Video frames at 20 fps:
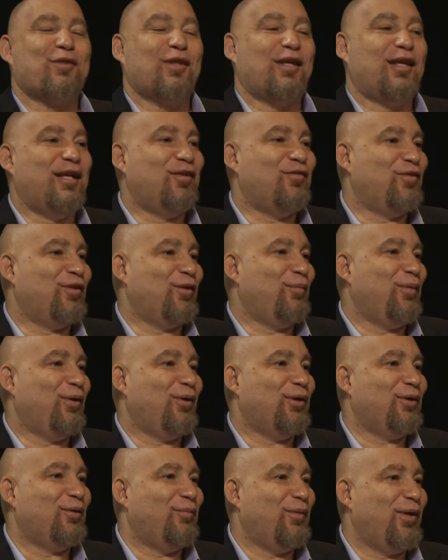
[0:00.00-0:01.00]
It's the
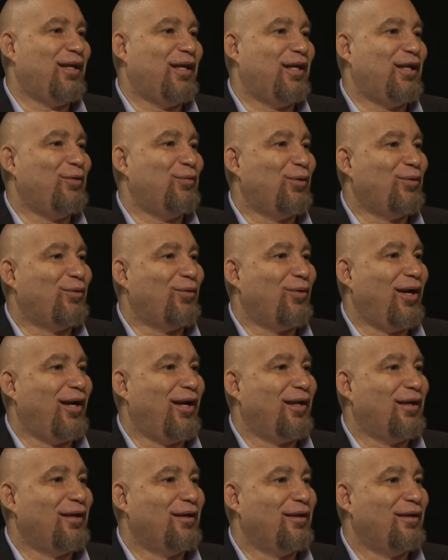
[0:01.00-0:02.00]
ability to make anyone
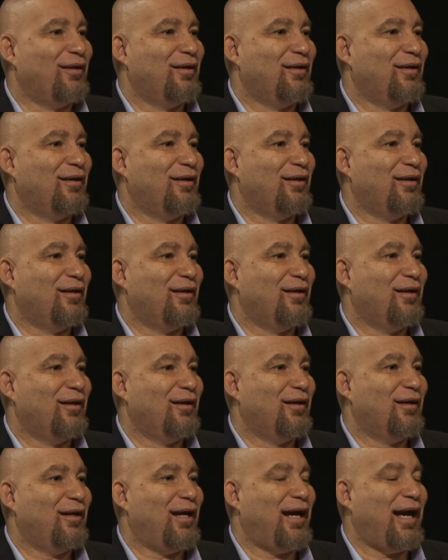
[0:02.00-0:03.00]
cry.
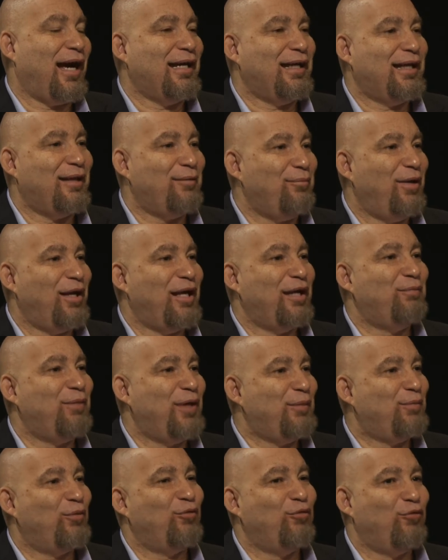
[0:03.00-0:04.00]
I can make
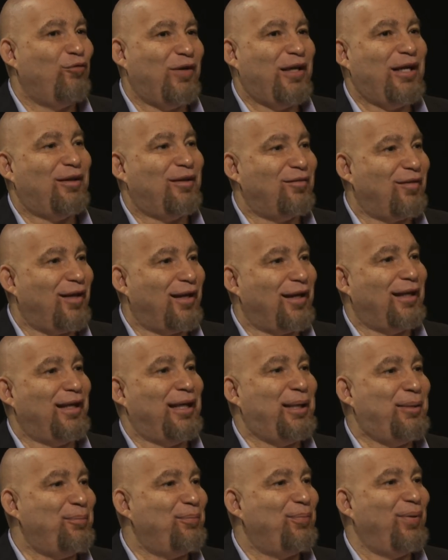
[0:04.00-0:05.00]
people feel, it's like an
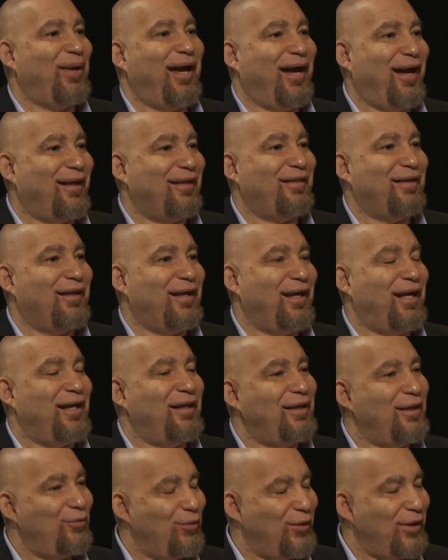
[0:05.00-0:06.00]
empath,
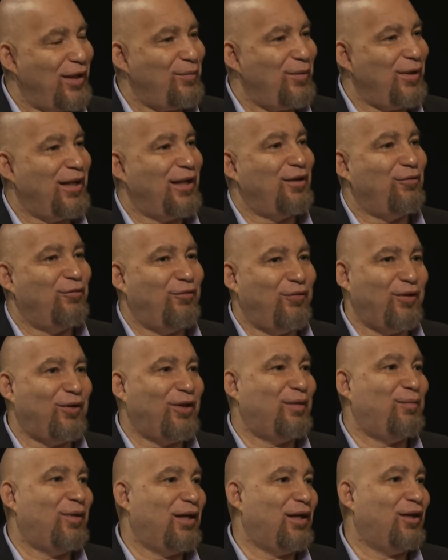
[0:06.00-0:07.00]
and then when they begin to feel,
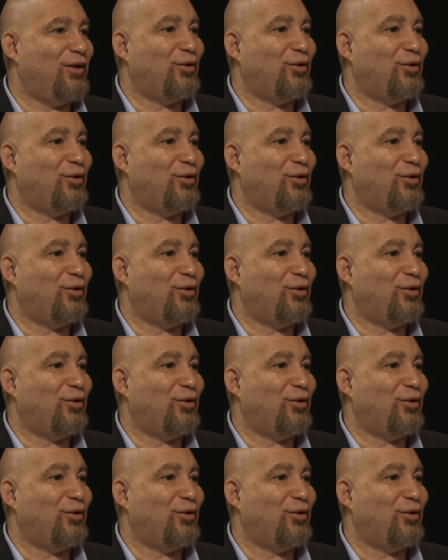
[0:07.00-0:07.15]
they begin to